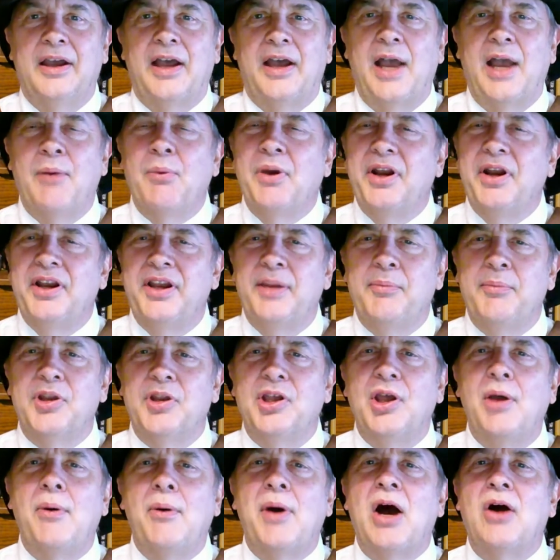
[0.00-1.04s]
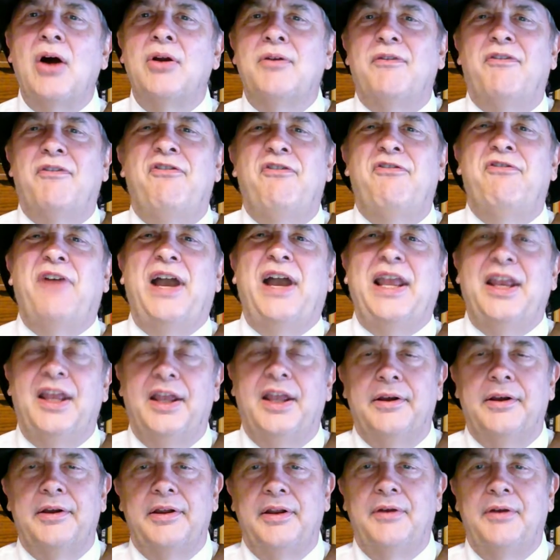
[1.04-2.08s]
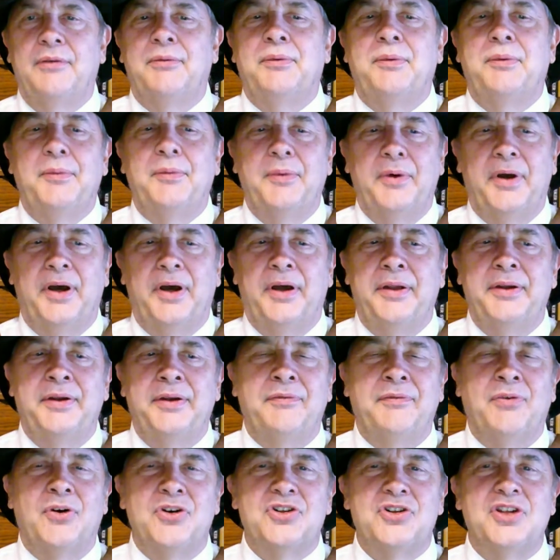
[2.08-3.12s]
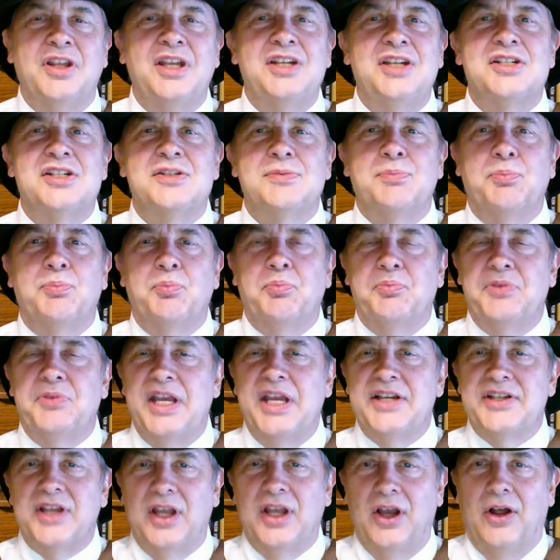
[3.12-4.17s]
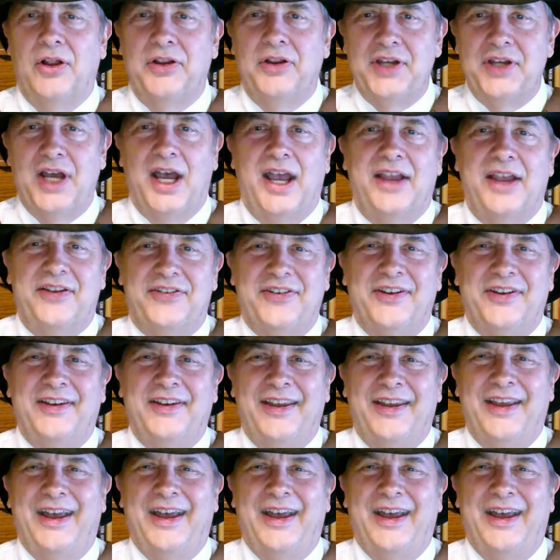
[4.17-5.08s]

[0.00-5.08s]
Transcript: I wanted him to go out fighting, and unfortunately, he just takes ill and dies.